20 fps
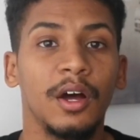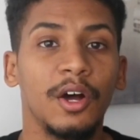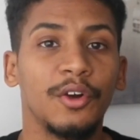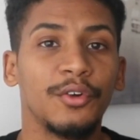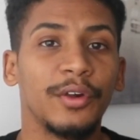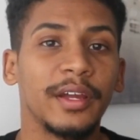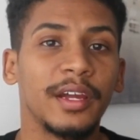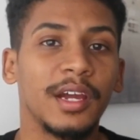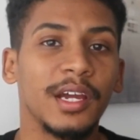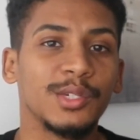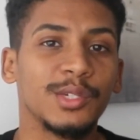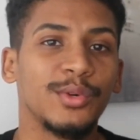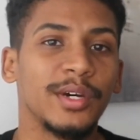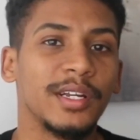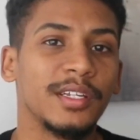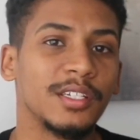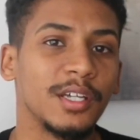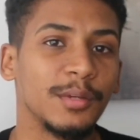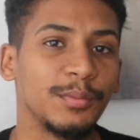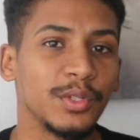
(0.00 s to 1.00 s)
Alright guys, what
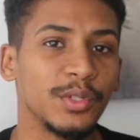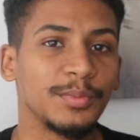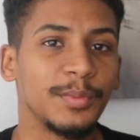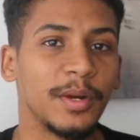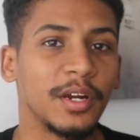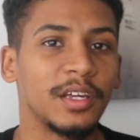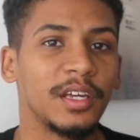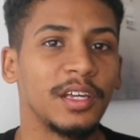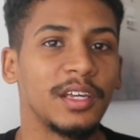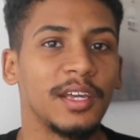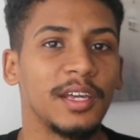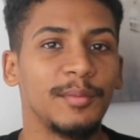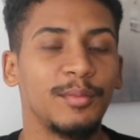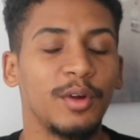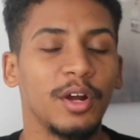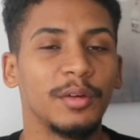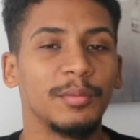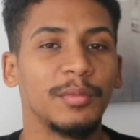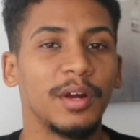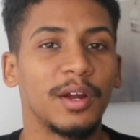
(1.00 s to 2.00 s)
is up? It's Mark aka
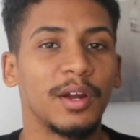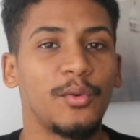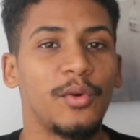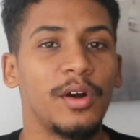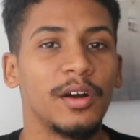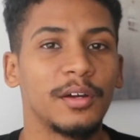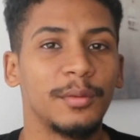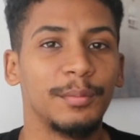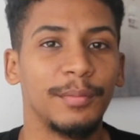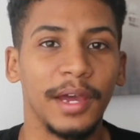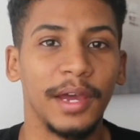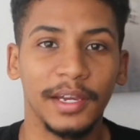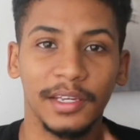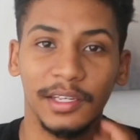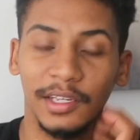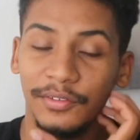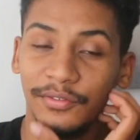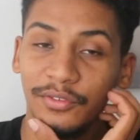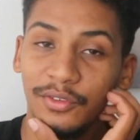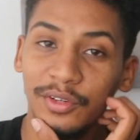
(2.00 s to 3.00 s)
BrawlerMark. Welcome
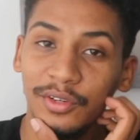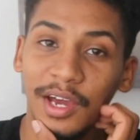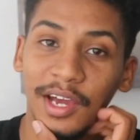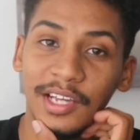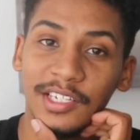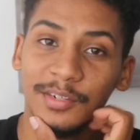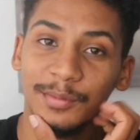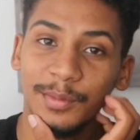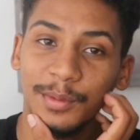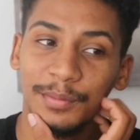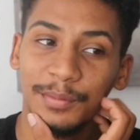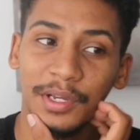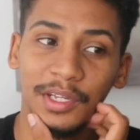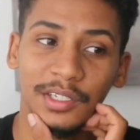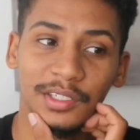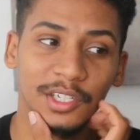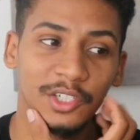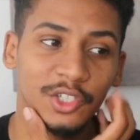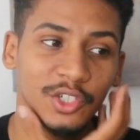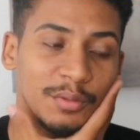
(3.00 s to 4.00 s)
back. If you guys have been
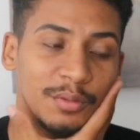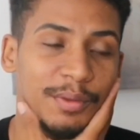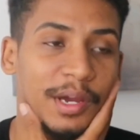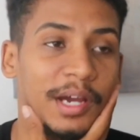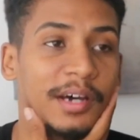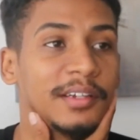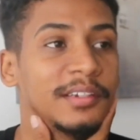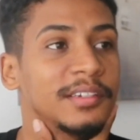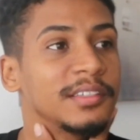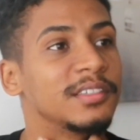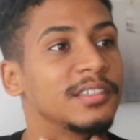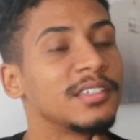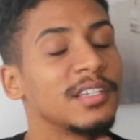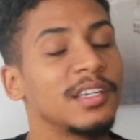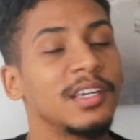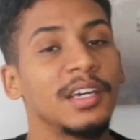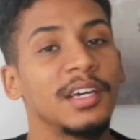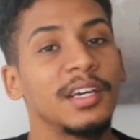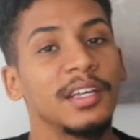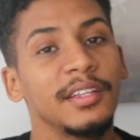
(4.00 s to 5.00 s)
paying attention to Paladins,
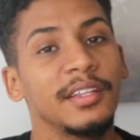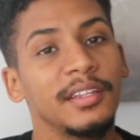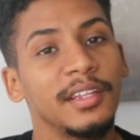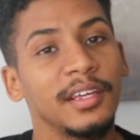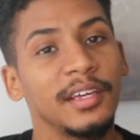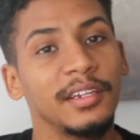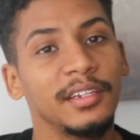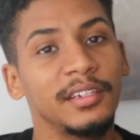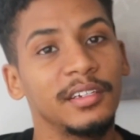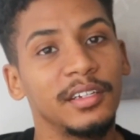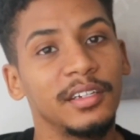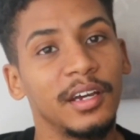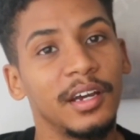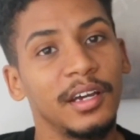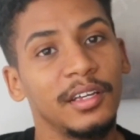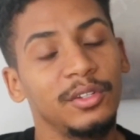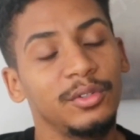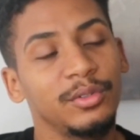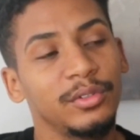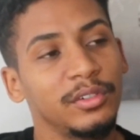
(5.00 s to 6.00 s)
then
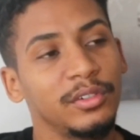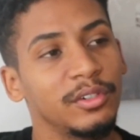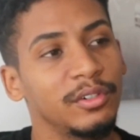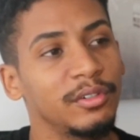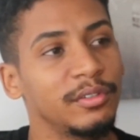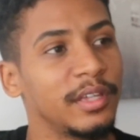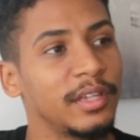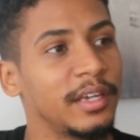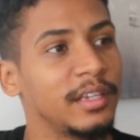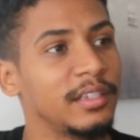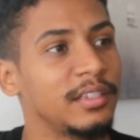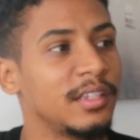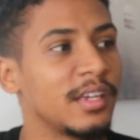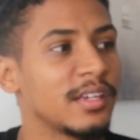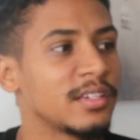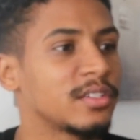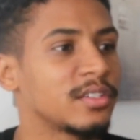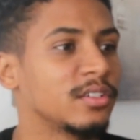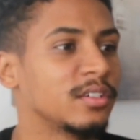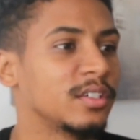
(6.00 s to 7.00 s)
you would know that
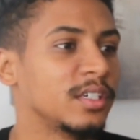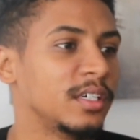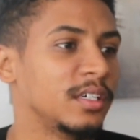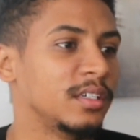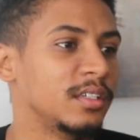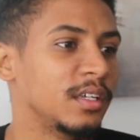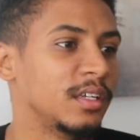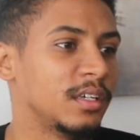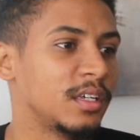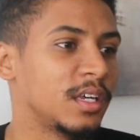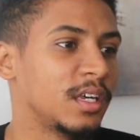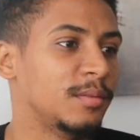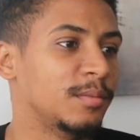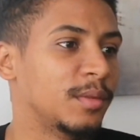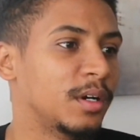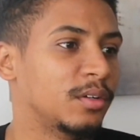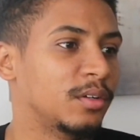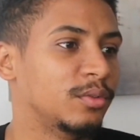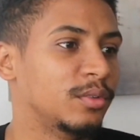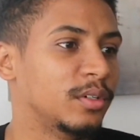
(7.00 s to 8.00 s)
yesterday they
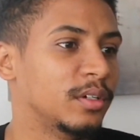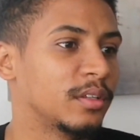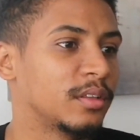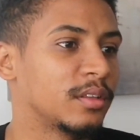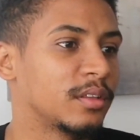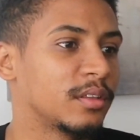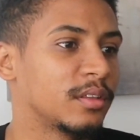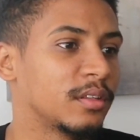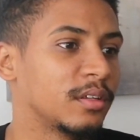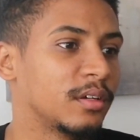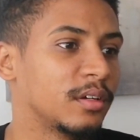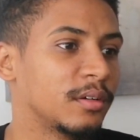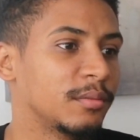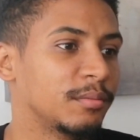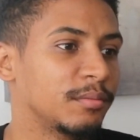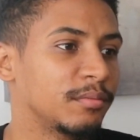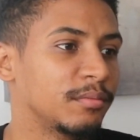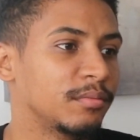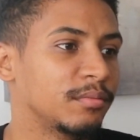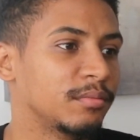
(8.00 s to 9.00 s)
came out with,
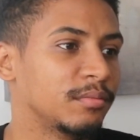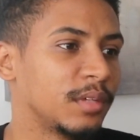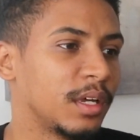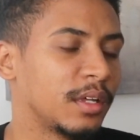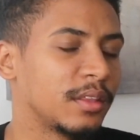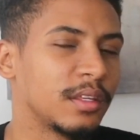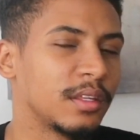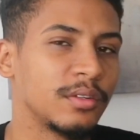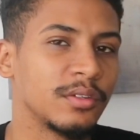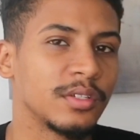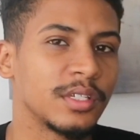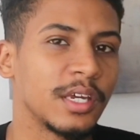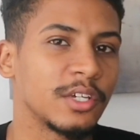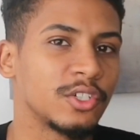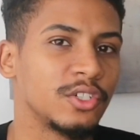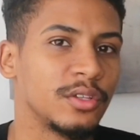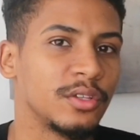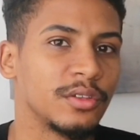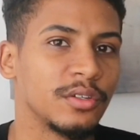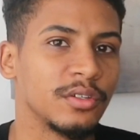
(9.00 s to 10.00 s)
I think it was
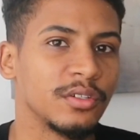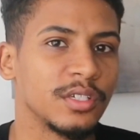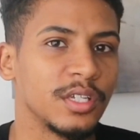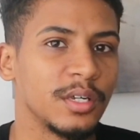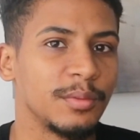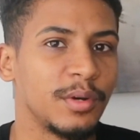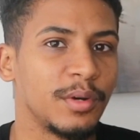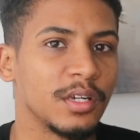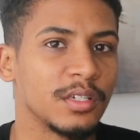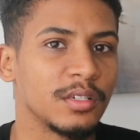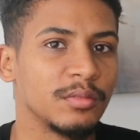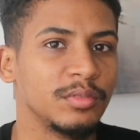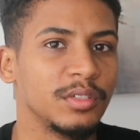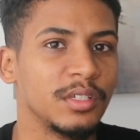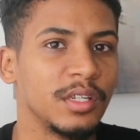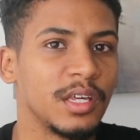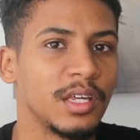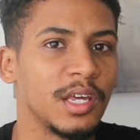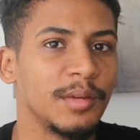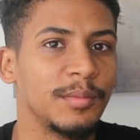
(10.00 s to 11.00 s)
actually Thursday possibly,
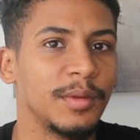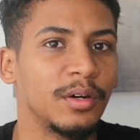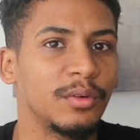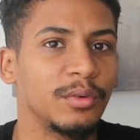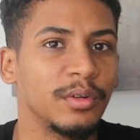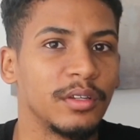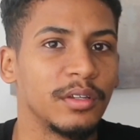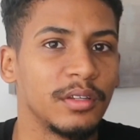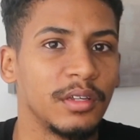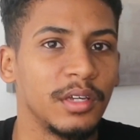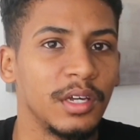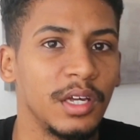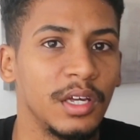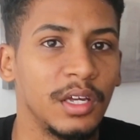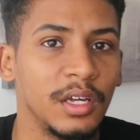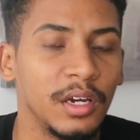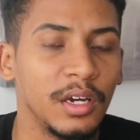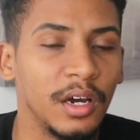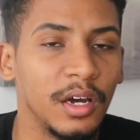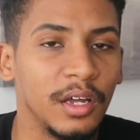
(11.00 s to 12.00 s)
they came out with
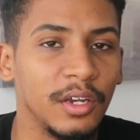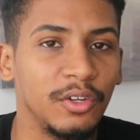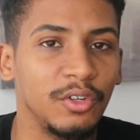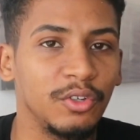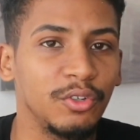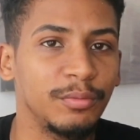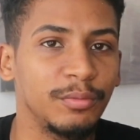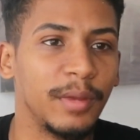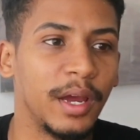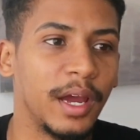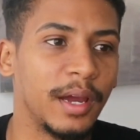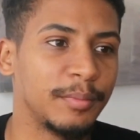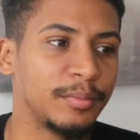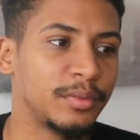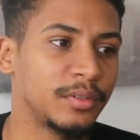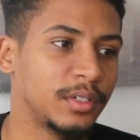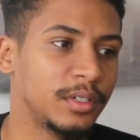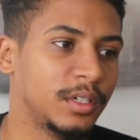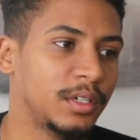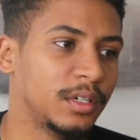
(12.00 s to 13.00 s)
a new map.